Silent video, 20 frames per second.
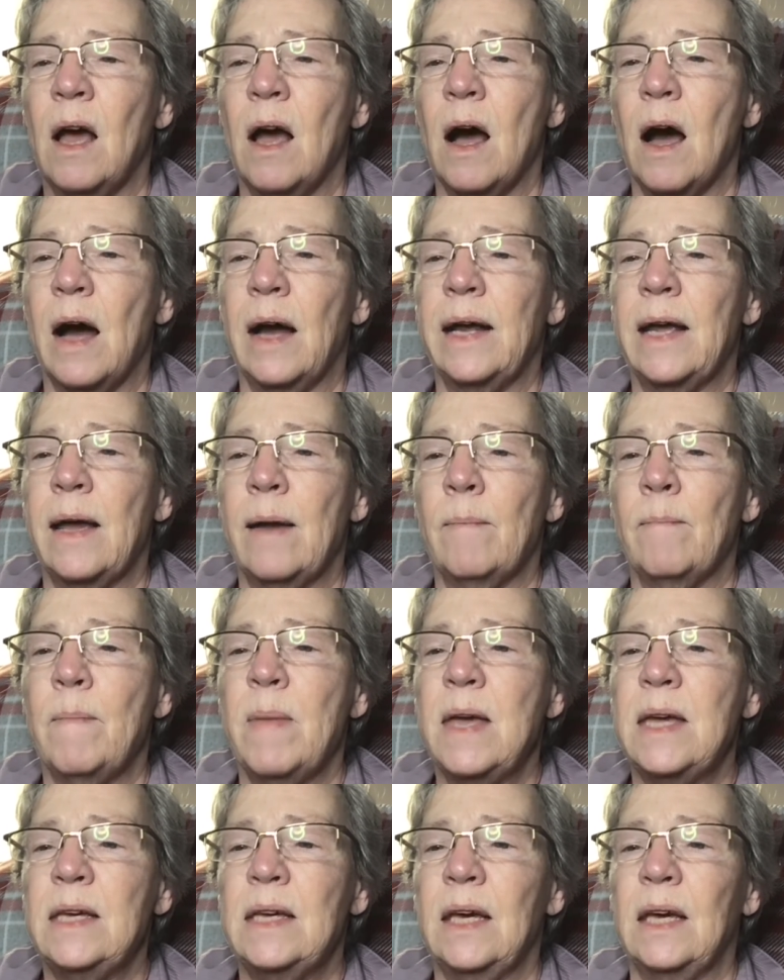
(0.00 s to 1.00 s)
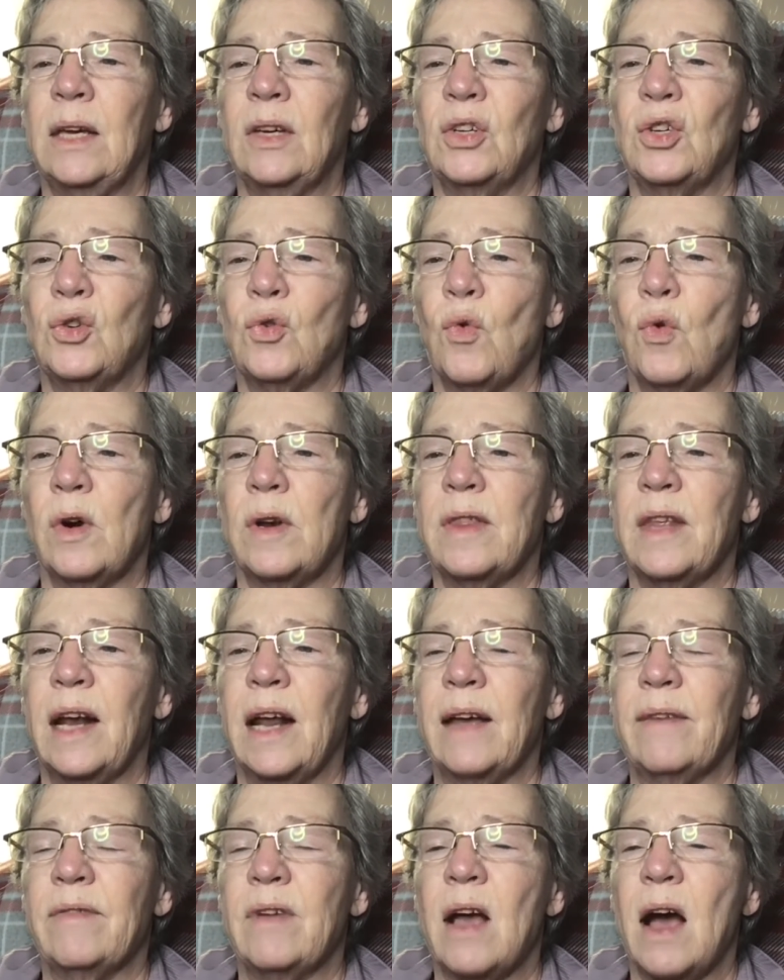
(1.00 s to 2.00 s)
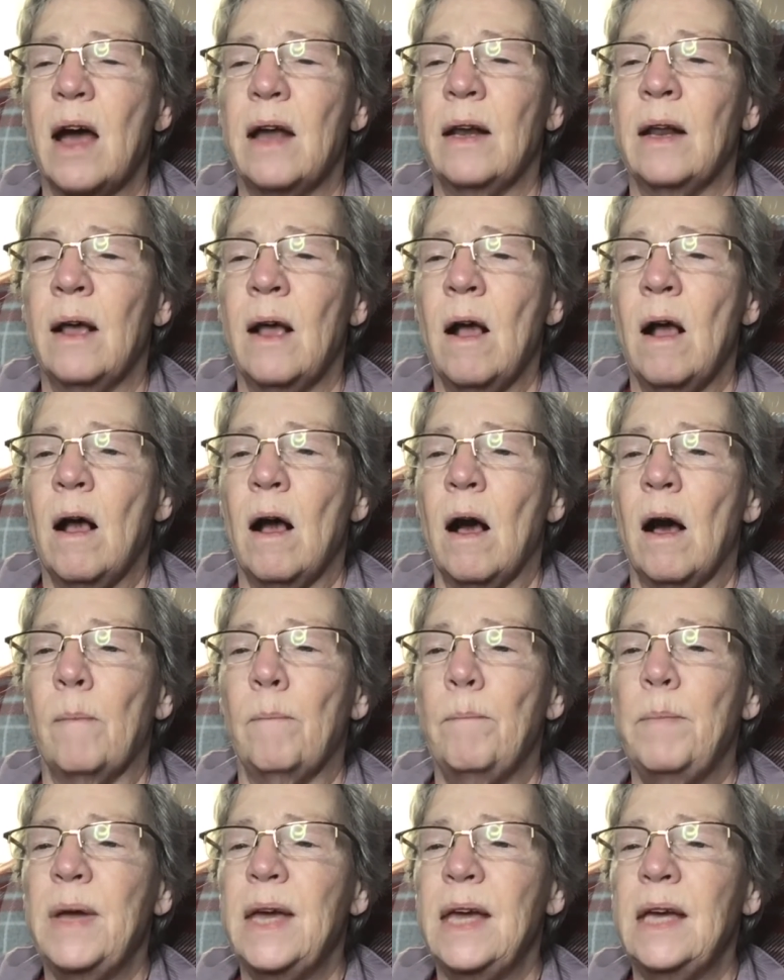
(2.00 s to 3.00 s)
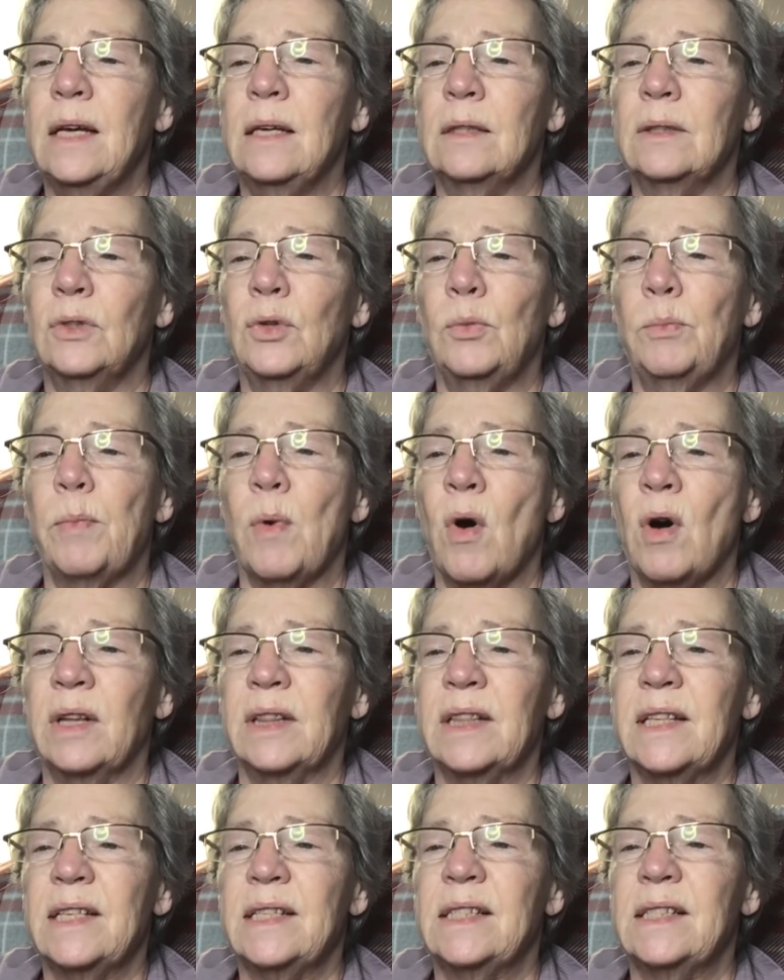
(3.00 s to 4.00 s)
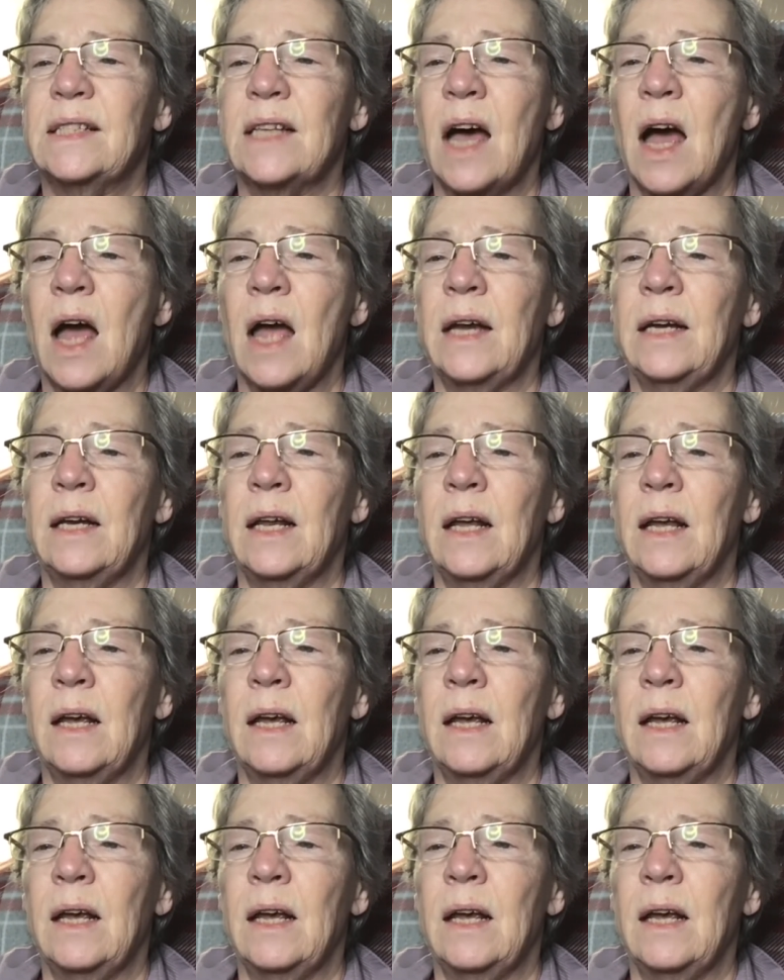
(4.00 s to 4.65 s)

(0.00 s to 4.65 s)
I am making sure that I've got a pink loop on this side,